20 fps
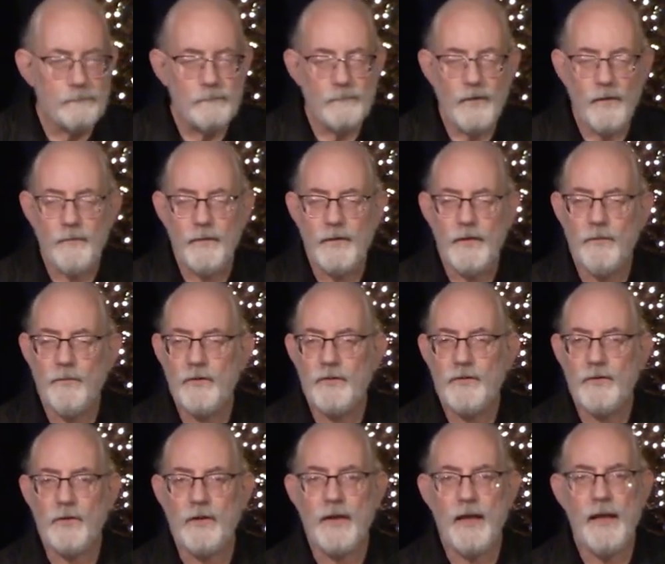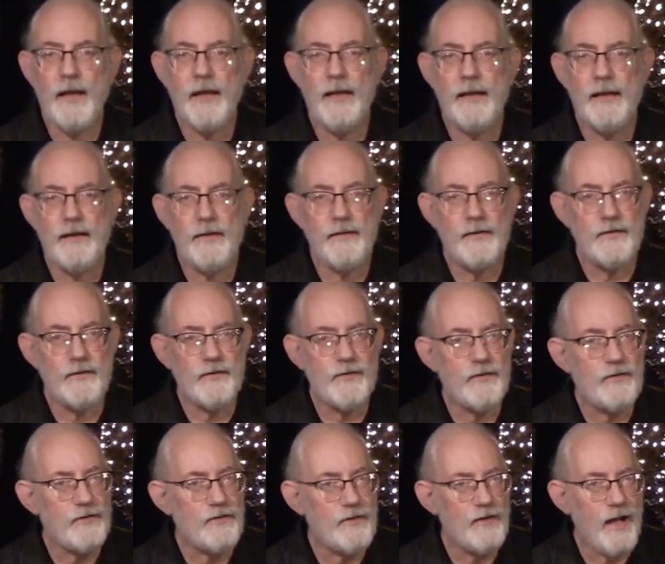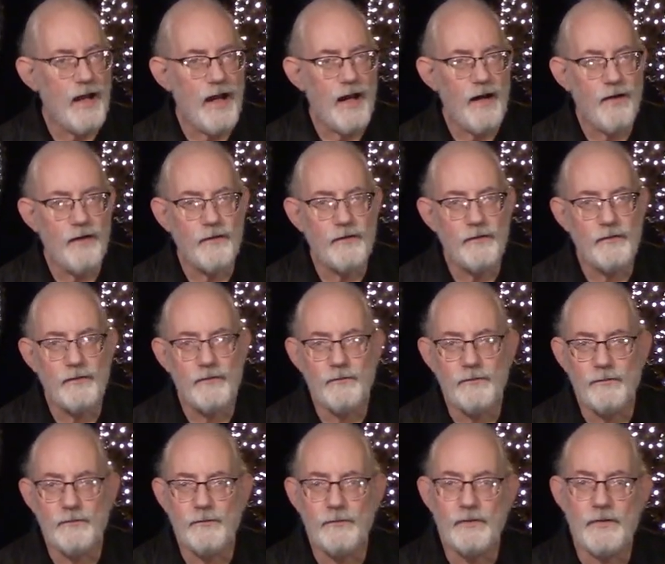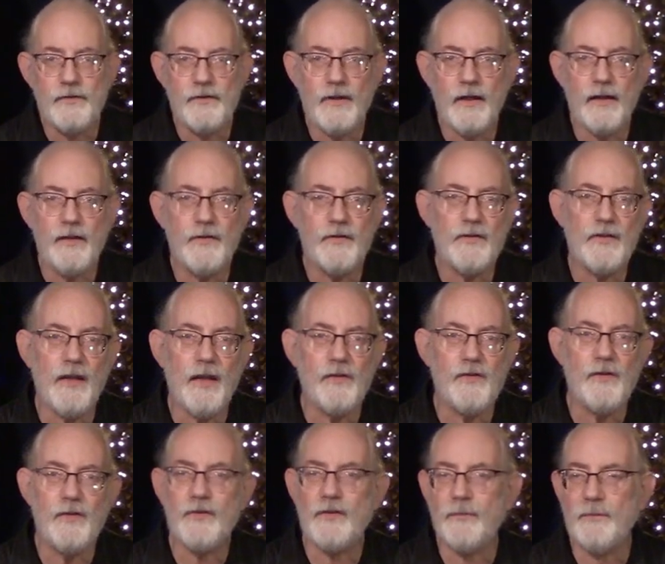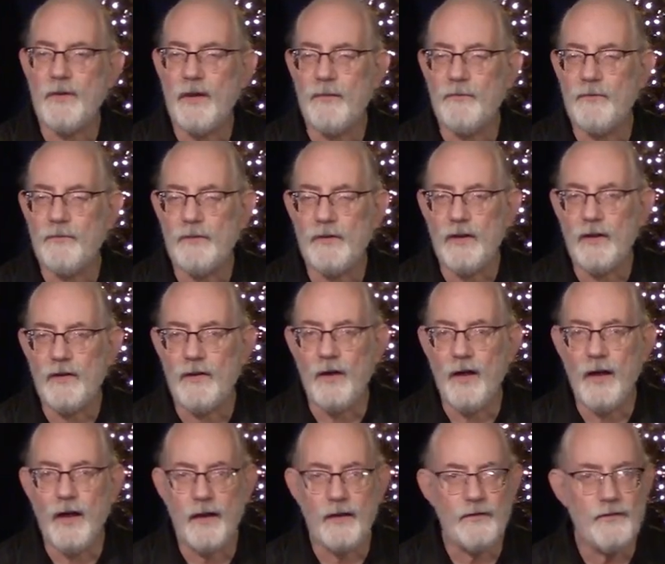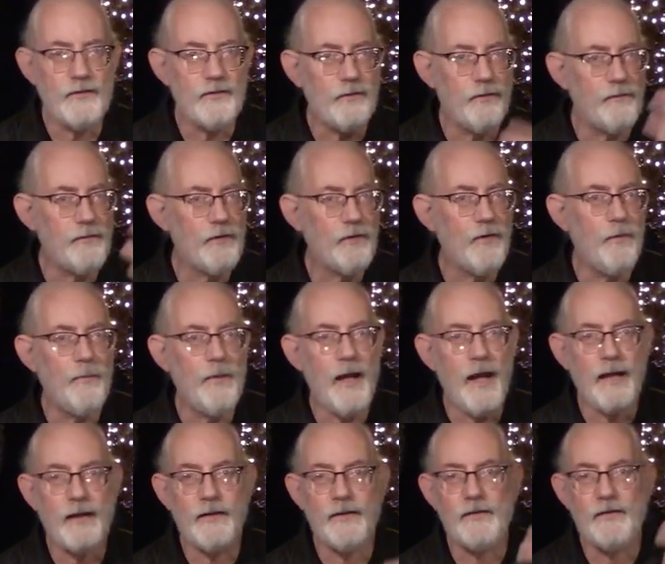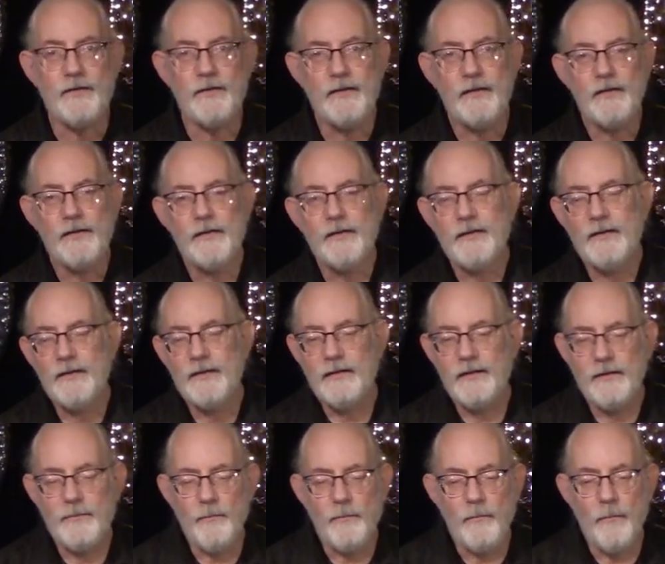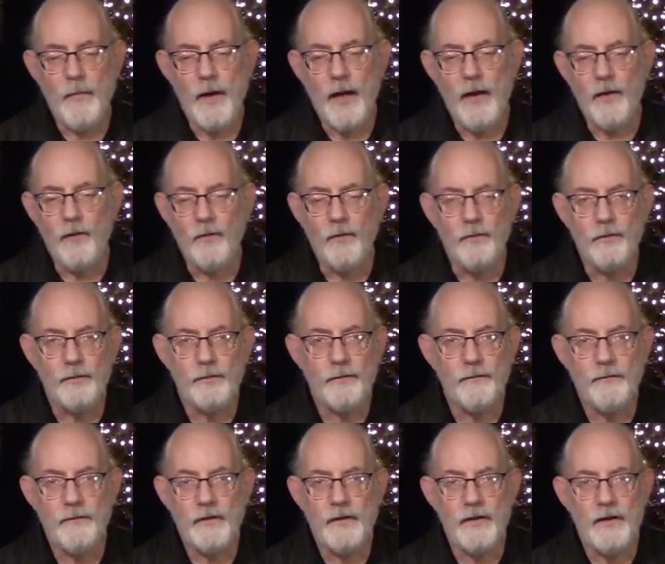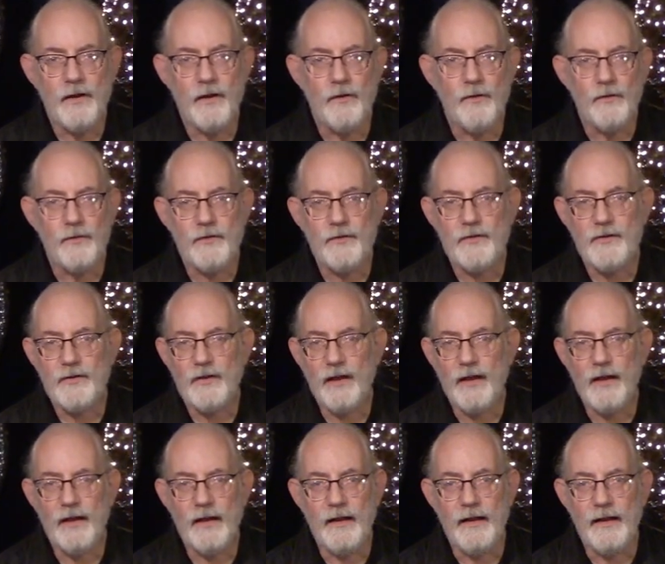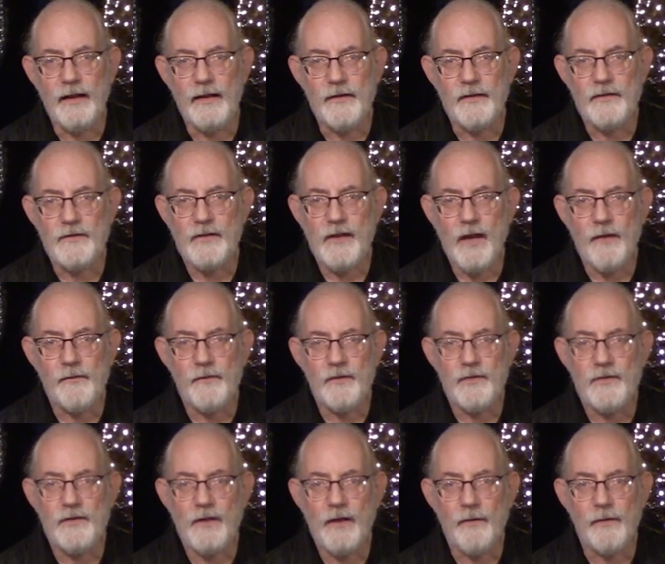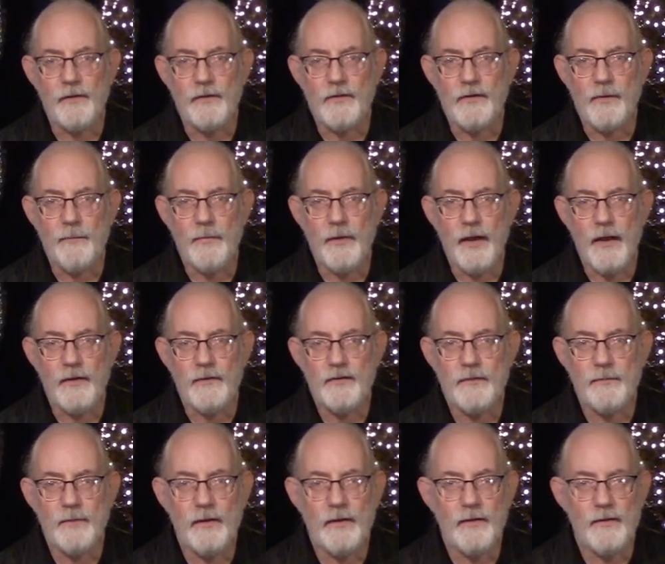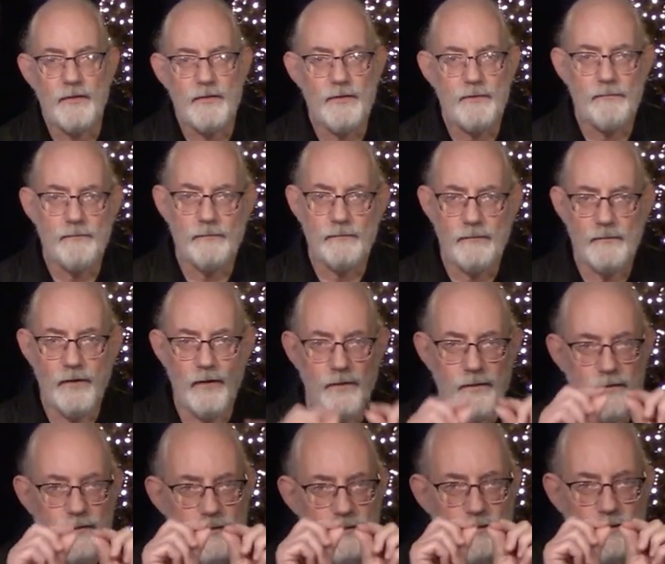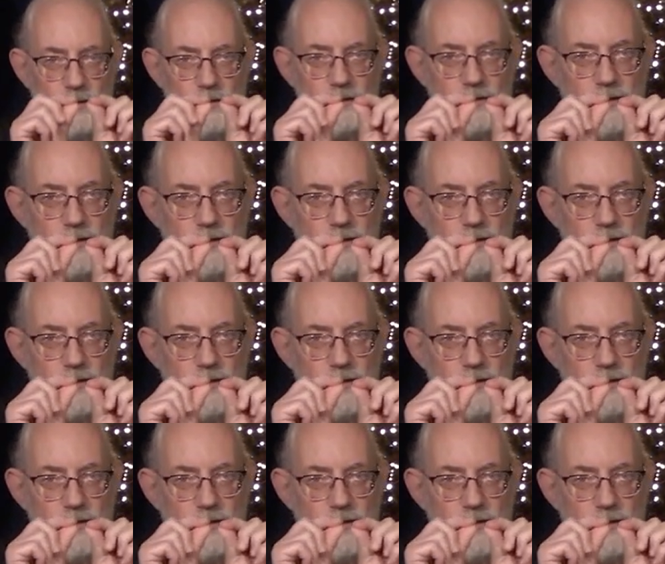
the video was okay, the sound was kind of sketchy sometimes with the gongs, so if you go back and my old videos, uh, the sound isn't always the best because you know, those little